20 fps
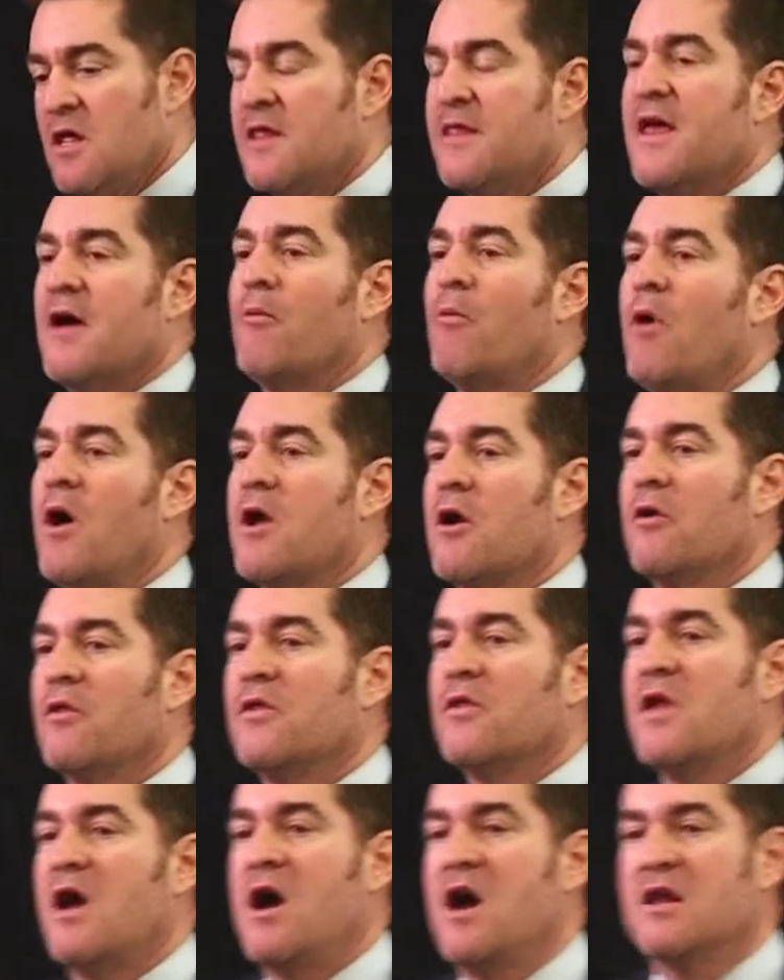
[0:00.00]
that, while
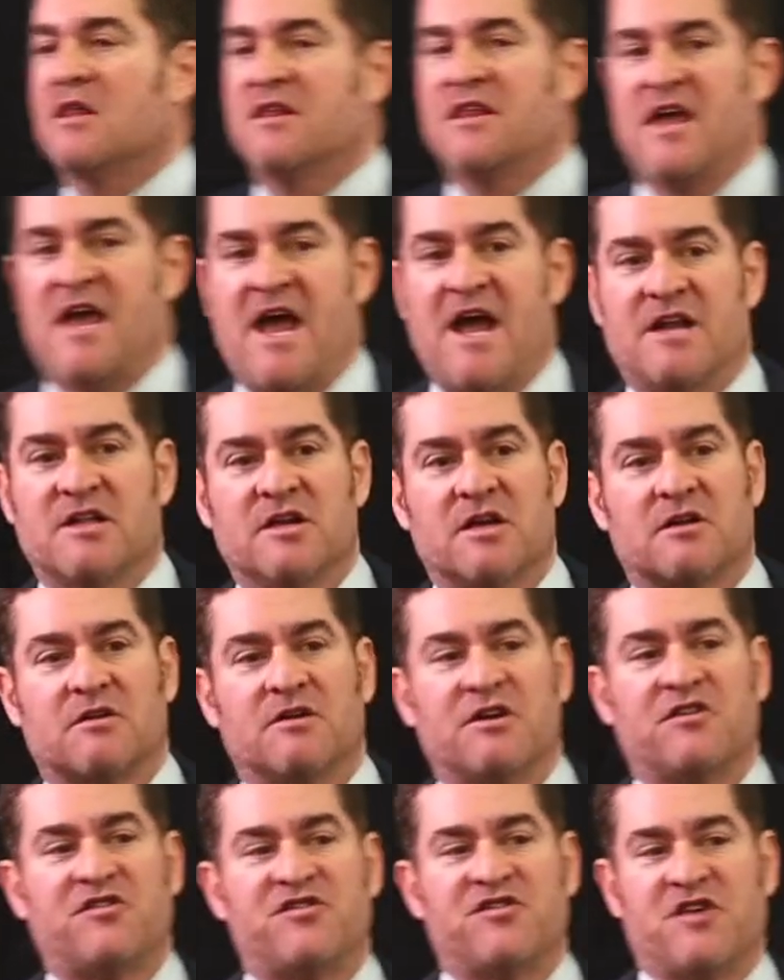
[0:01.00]
not
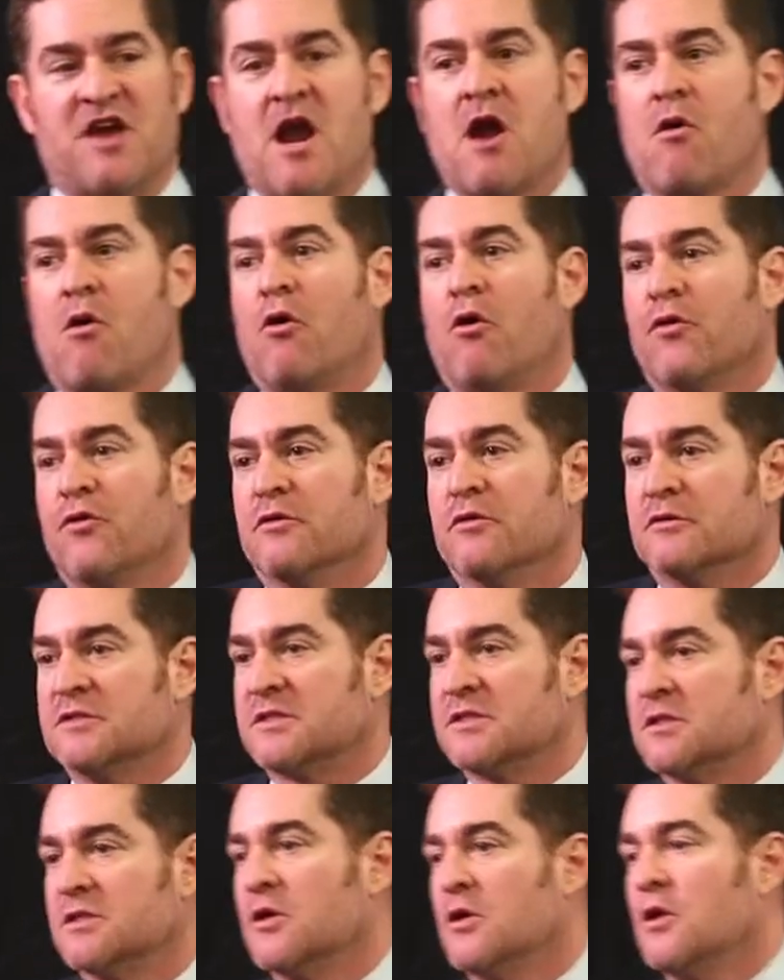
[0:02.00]
technically
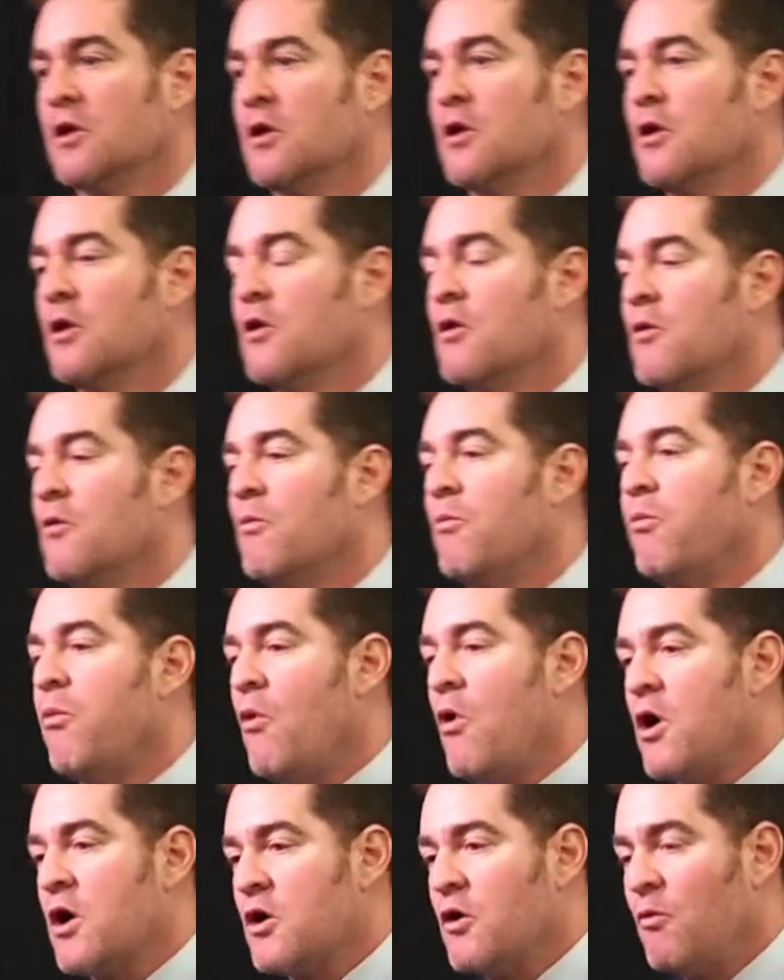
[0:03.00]
shareholders,
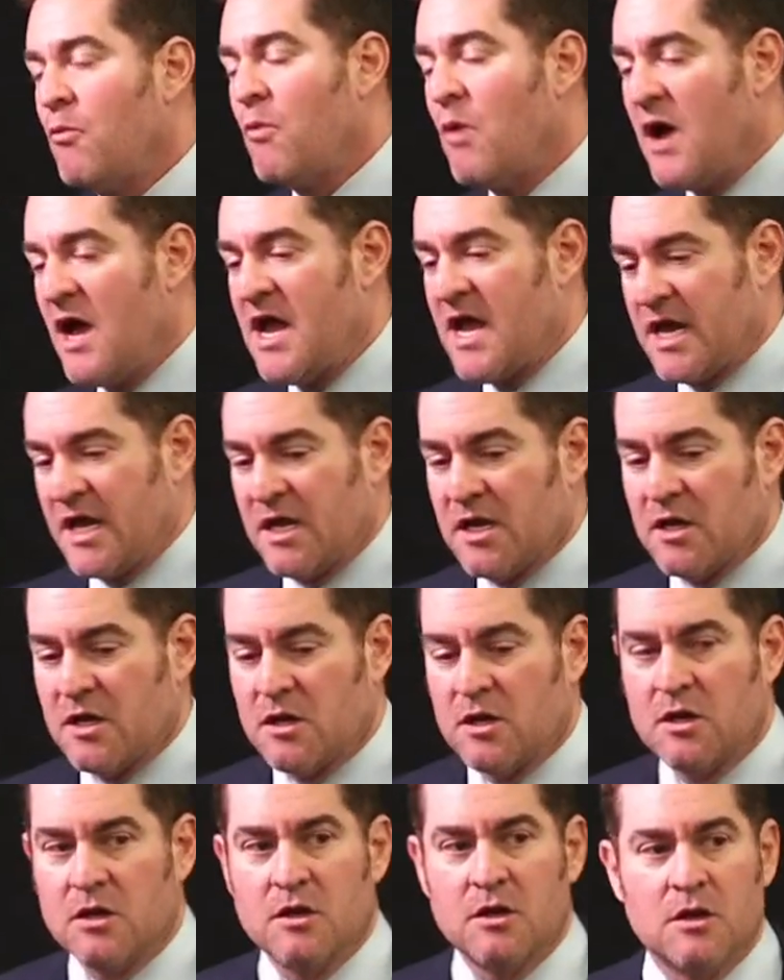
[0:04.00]
walk away
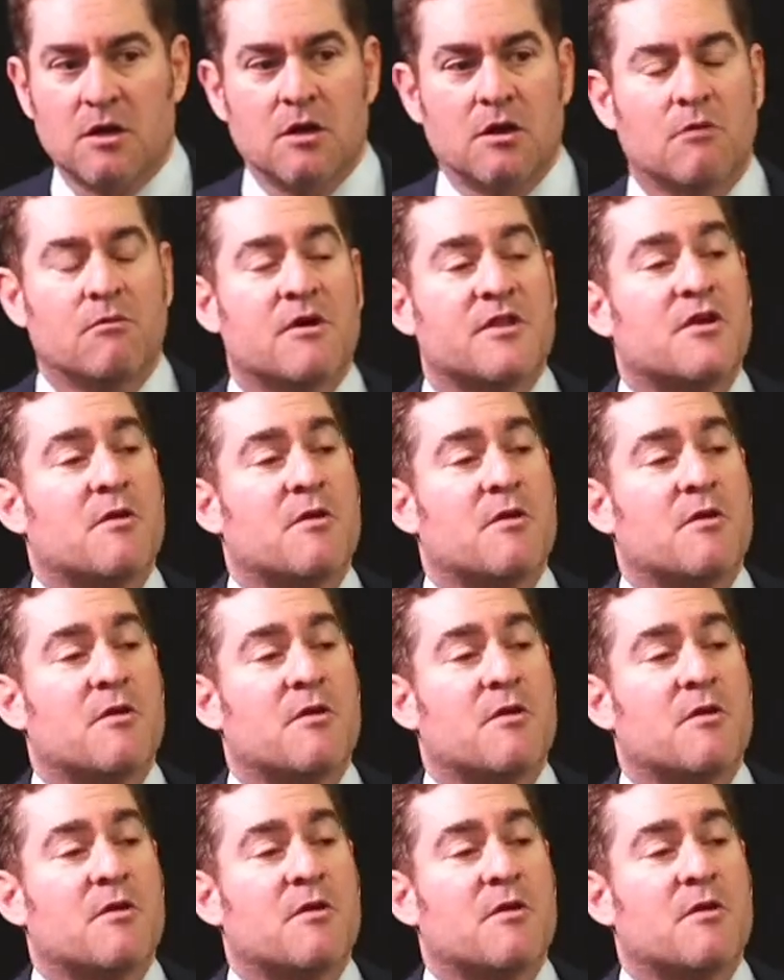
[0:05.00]
with